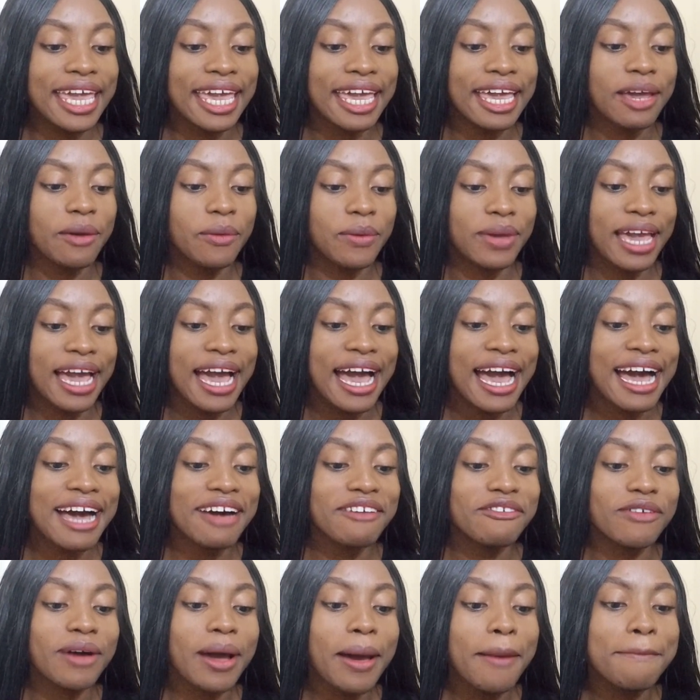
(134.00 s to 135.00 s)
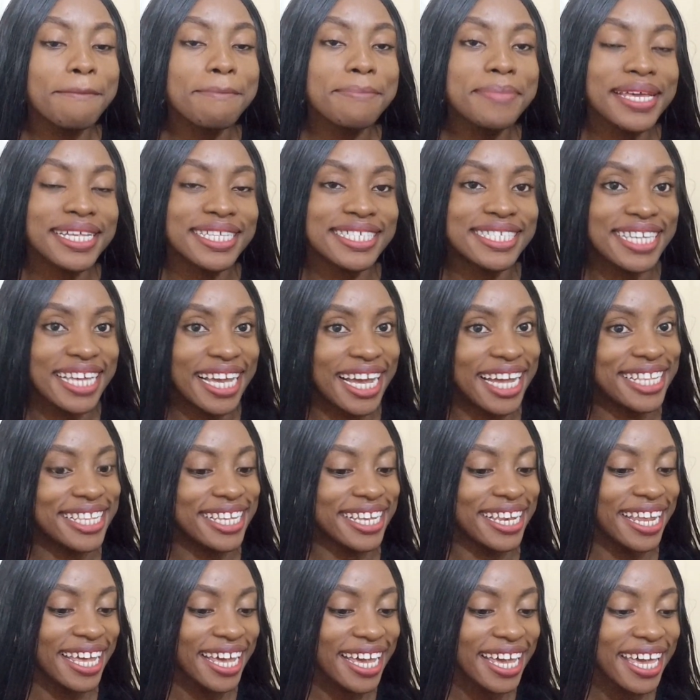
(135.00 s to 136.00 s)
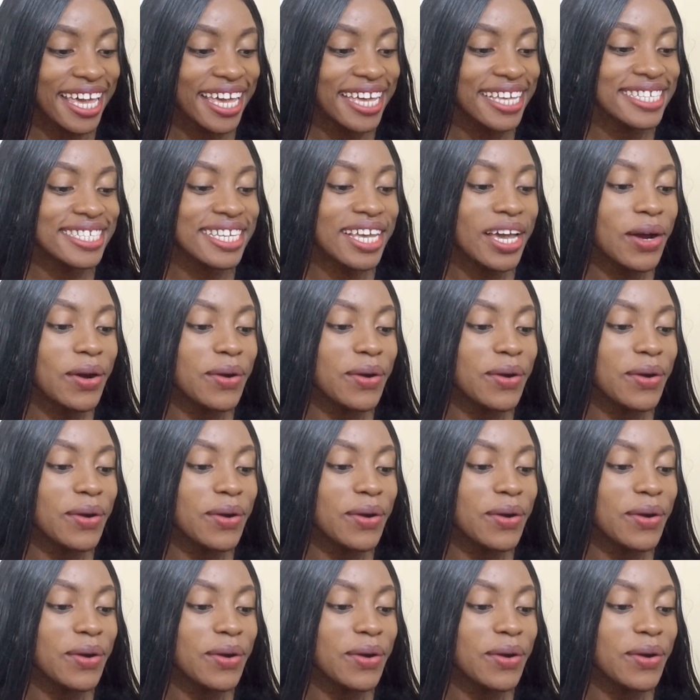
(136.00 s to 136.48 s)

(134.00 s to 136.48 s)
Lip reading: We have meet the Adelekes.